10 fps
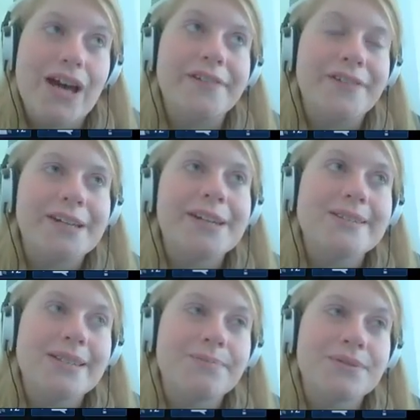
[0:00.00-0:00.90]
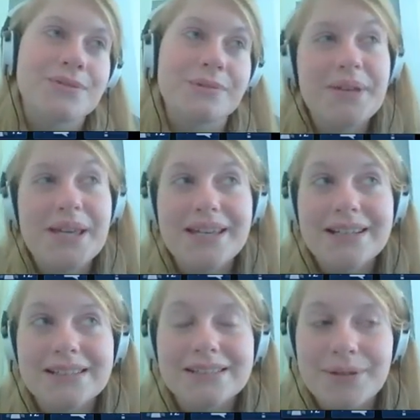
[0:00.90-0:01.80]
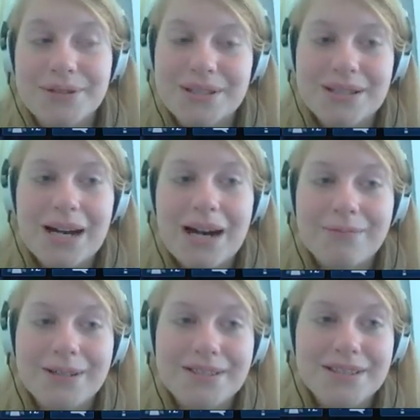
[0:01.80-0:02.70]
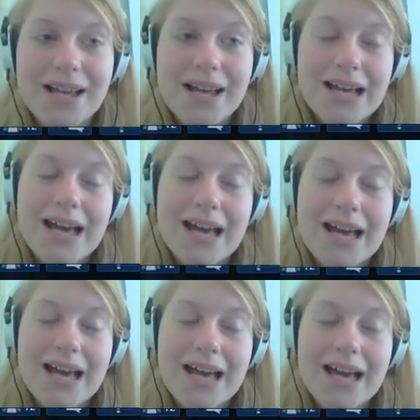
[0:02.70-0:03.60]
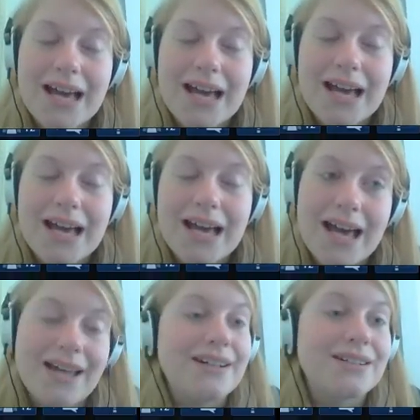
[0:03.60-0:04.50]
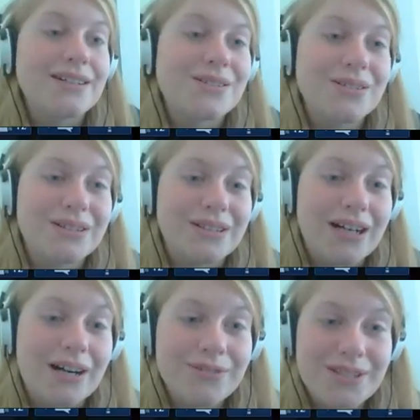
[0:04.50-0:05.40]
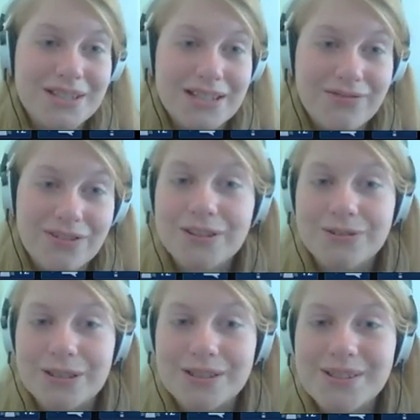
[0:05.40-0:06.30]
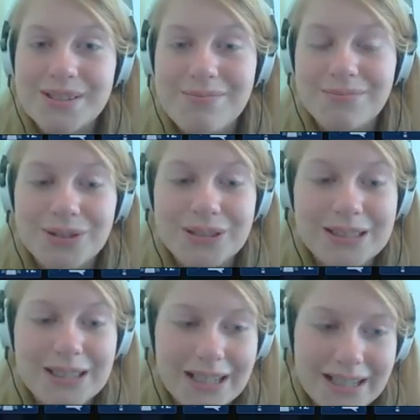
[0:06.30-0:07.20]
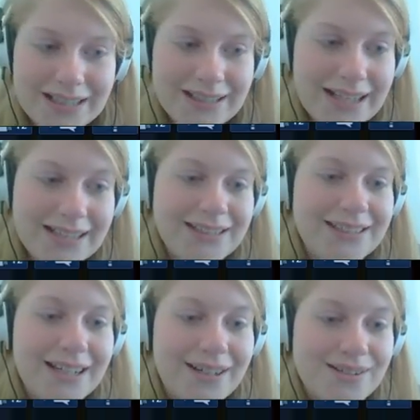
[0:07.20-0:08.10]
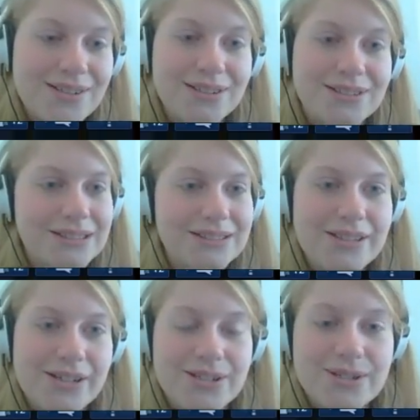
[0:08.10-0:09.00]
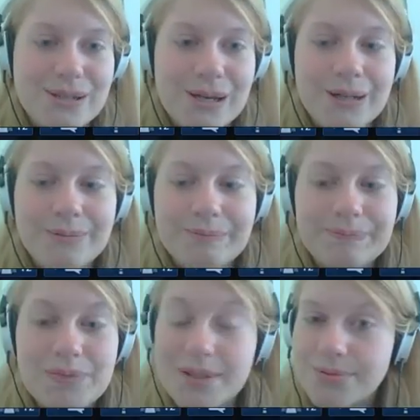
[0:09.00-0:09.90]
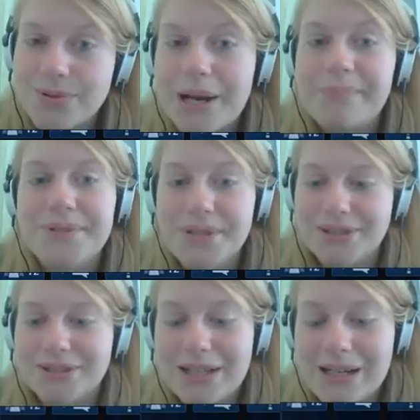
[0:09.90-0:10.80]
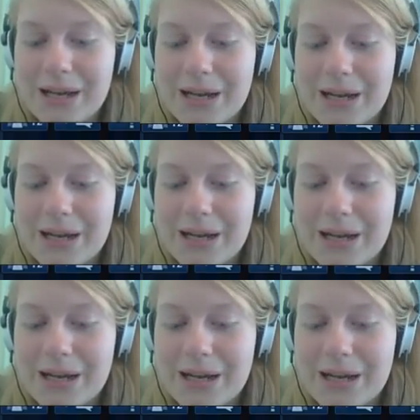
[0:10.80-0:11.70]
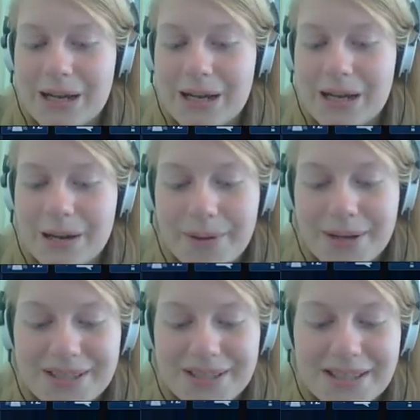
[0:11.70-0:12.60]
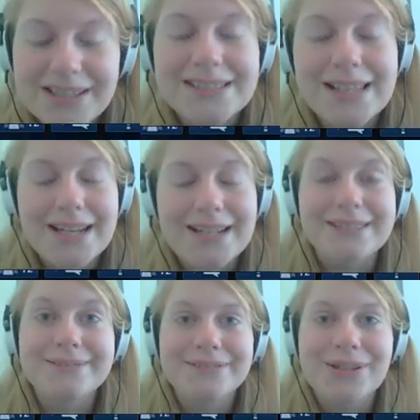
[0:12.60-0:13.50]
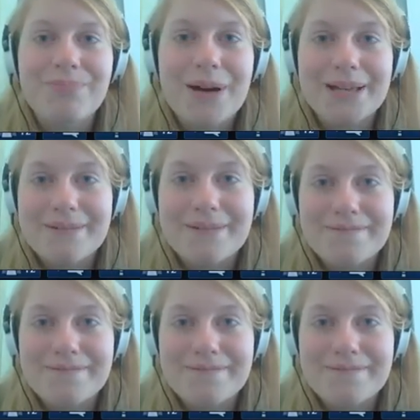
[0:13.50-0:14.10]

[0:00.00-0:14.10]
if you have any tips for me, post in the comments. And also, obviously, if you want to see more, then you can also just subscribe. So I hope I see you guys later. Goodbye.